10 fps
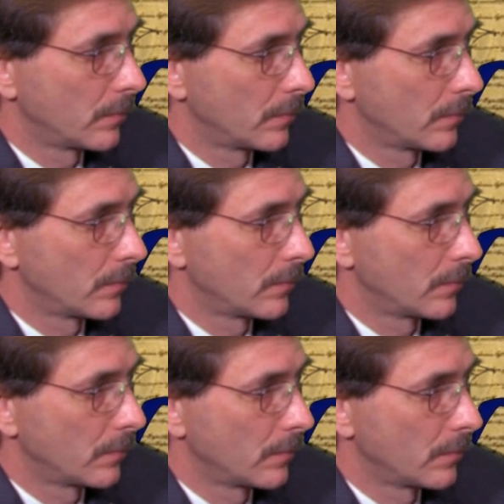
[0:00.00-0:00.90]

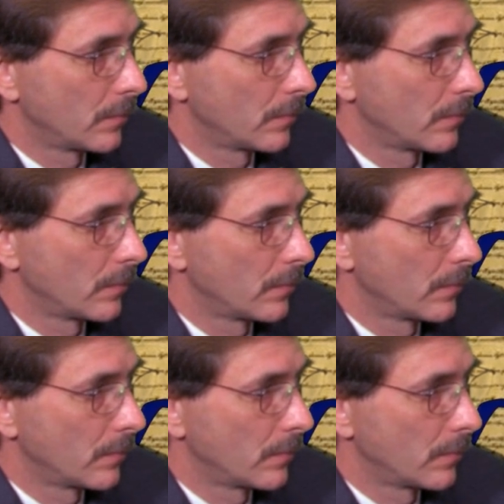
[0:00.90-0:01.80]

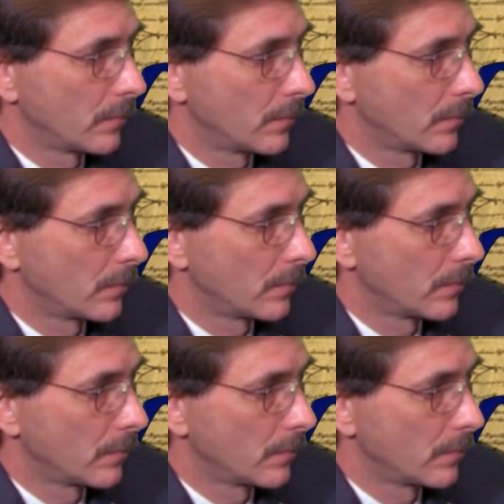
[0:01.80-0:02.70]

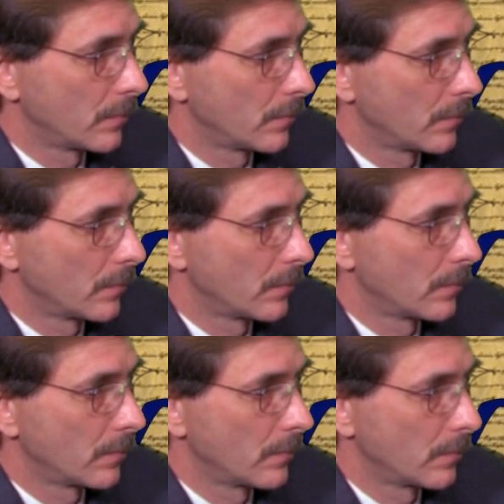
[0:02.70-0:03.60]

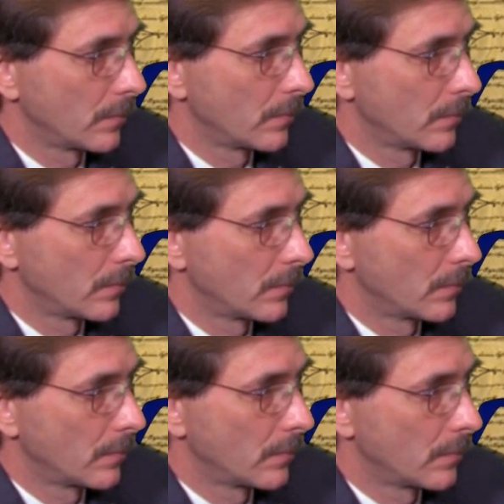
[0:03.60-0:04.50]

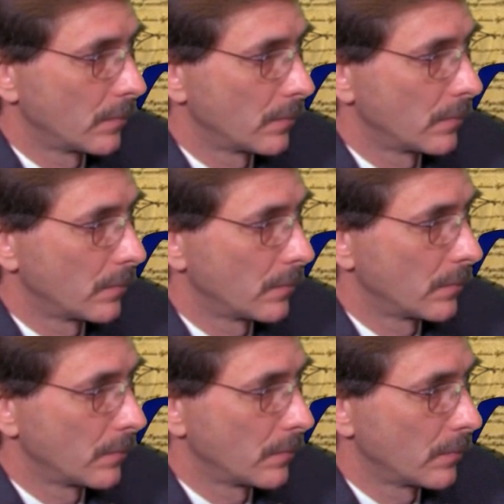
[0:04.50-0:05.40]

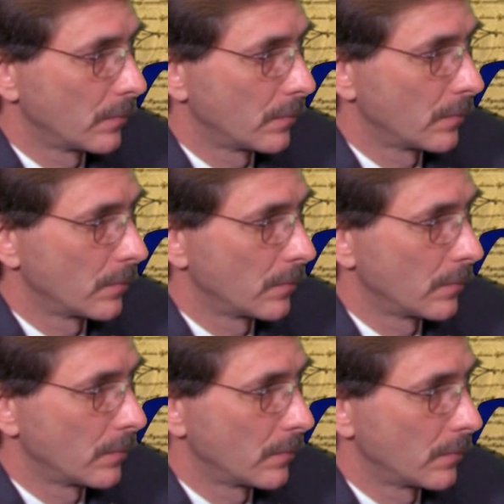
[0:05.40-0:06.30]

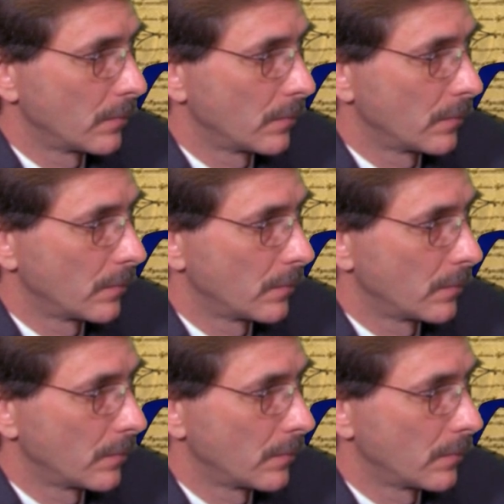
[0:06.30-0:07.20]

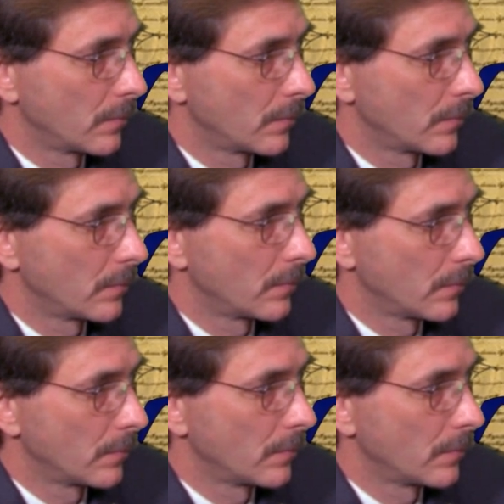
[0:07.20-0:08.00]
The person shown says nothing.